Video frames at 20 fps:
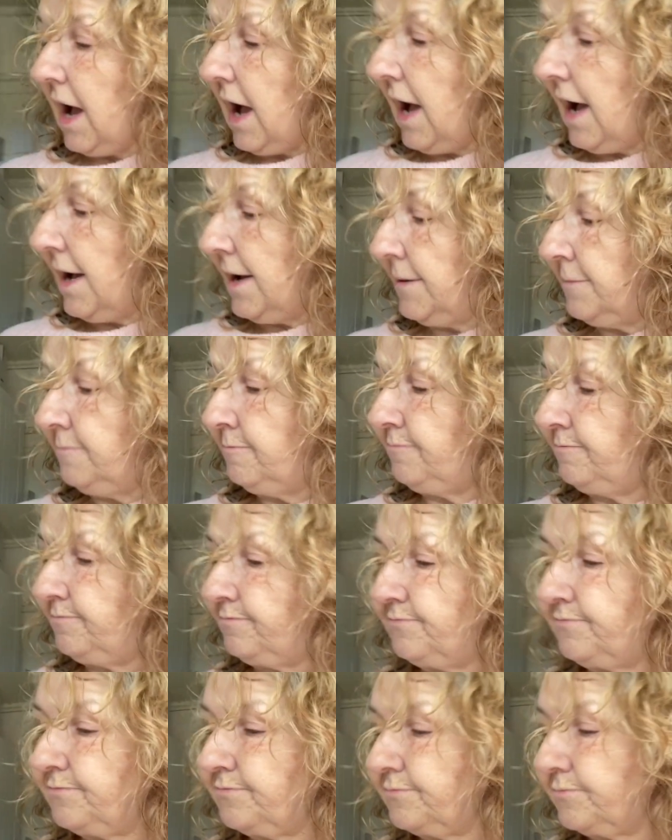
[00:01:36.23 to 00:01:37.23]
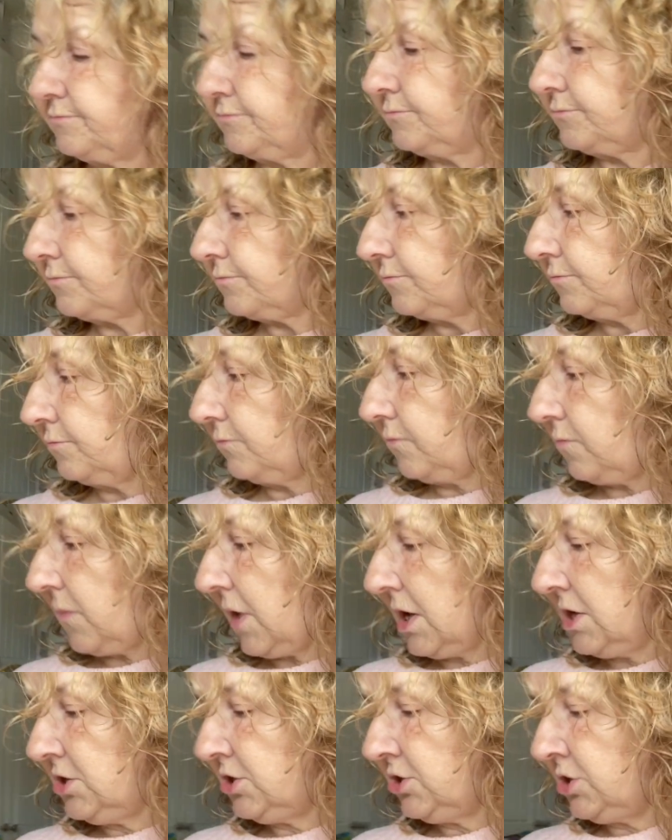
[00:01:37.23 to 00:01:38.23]
Um,
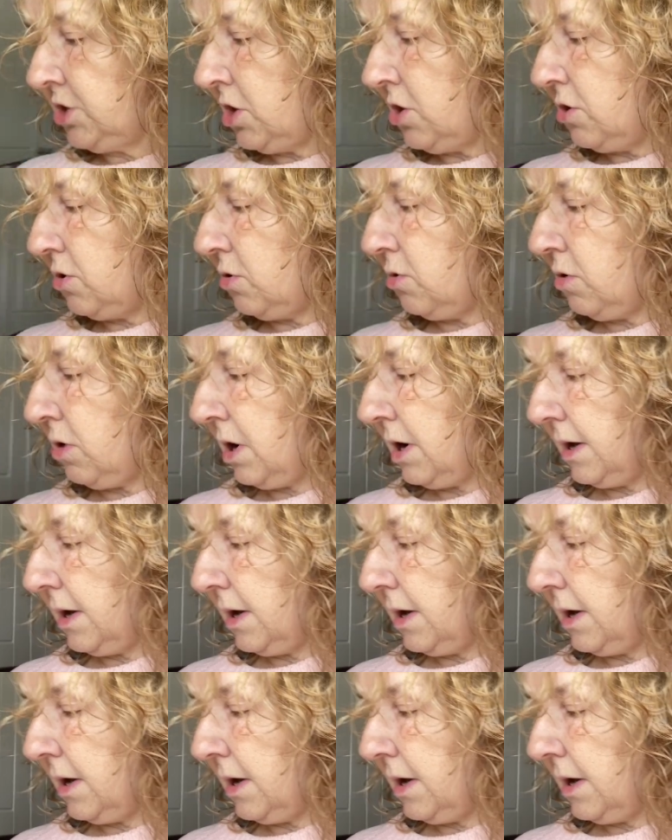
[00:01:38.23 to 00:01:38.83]
so...